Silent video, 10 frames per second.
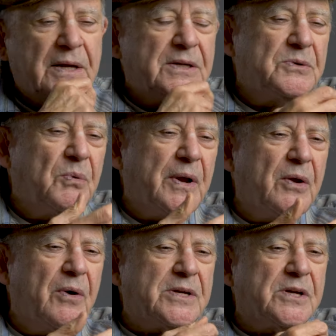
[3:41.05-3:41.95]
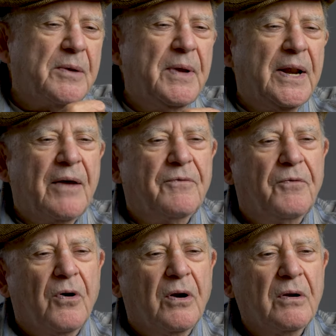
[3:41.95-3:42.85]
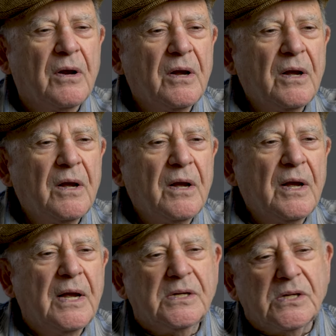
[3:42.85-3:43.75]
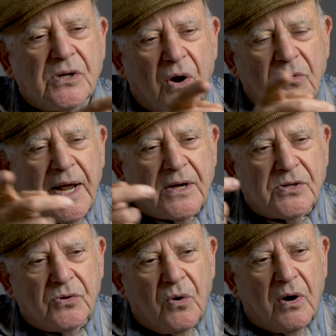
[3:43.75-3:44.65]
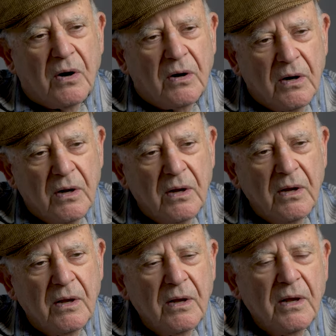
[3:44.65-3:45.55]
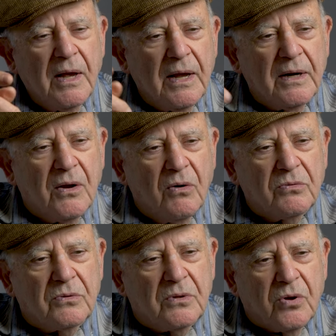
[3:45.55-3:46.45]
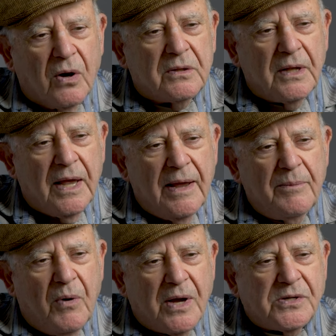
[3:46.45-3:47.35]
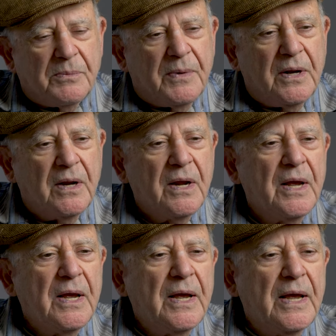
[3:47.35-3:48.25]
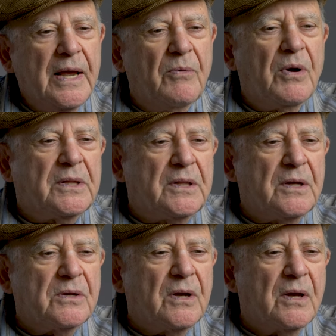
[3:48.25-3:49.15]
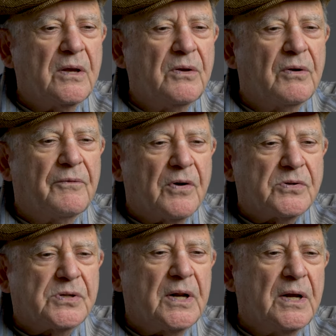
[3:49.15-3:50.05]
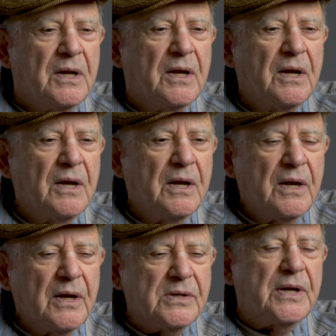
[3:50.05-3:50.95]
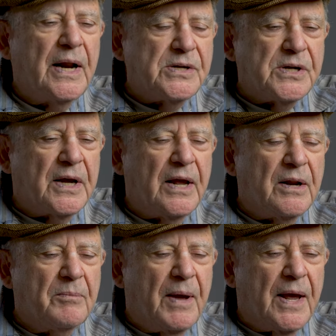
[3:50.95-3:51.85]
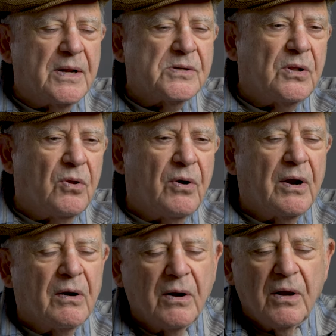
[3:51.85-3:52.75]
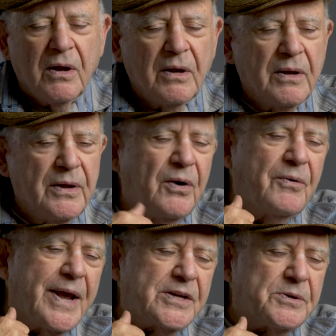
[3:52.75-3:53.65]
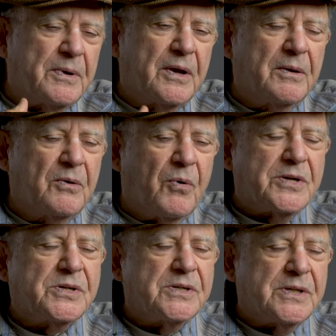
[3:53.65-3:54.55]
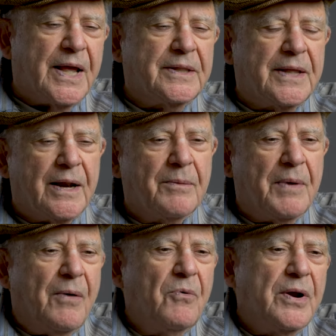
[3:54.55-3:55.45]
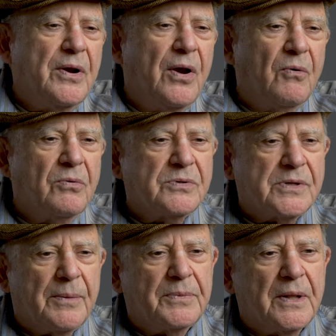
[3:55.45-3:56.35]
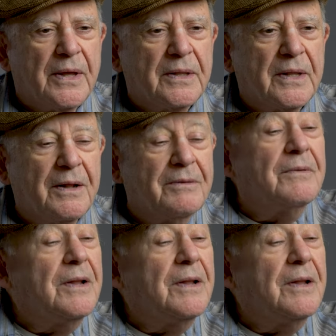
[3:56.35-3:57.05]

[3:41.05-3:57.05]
He says, What are you asking me that for? He says, Go next door and go talk to Abe Wasserman. He went to university. He's an educated man. He's a lawyer. You don't ask questions like that. I, mean, I wouldn't know something like that